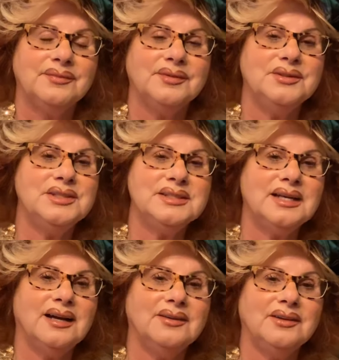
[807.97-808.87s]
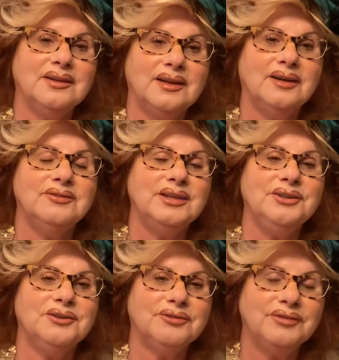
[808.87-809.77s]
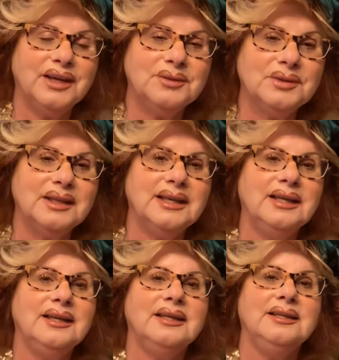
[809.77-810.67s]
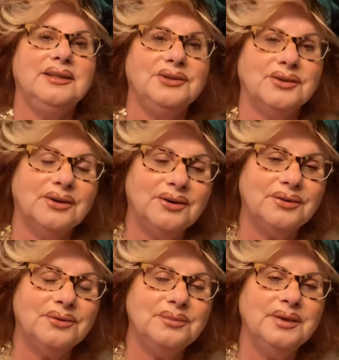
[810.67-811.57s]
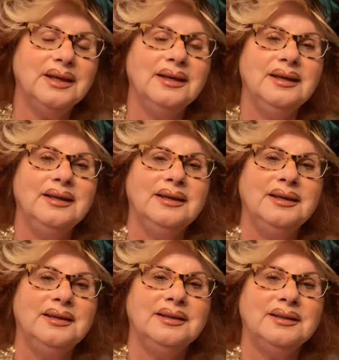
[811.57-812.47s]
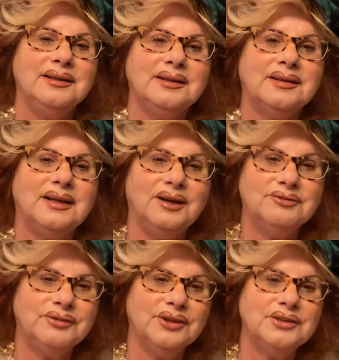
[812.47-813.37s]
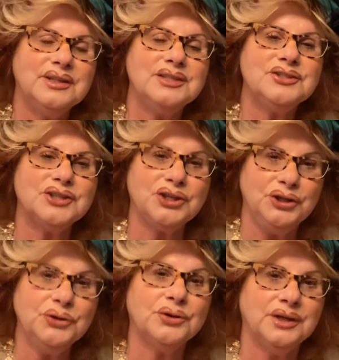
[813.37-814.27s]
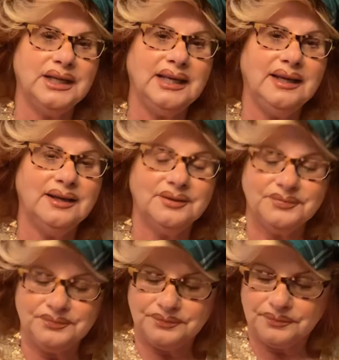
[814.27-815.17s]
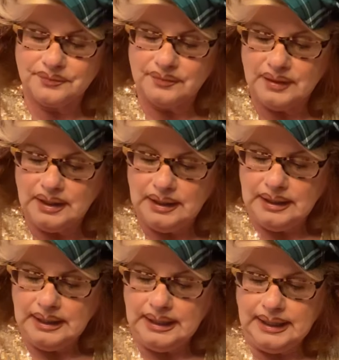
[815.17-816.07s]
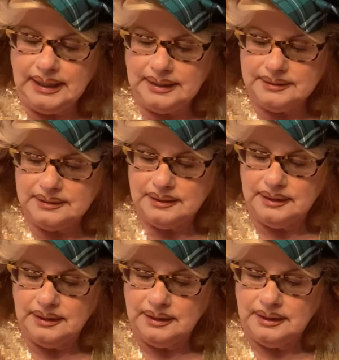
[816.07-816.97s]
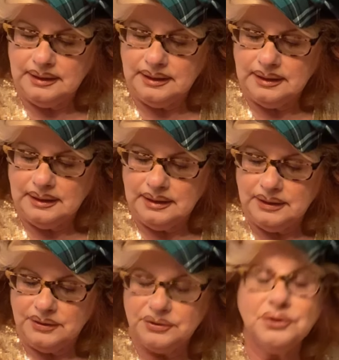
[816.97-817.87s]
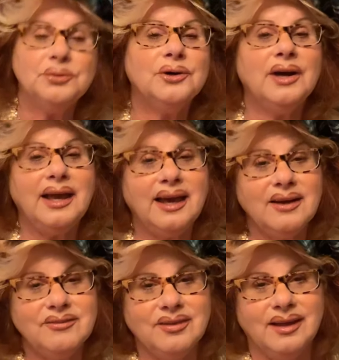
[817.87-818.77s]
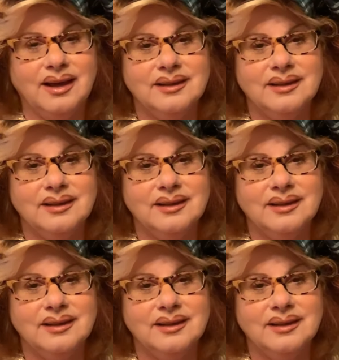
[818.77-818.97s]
You desire the love in your family and in your home, comfort, security. And you will have that.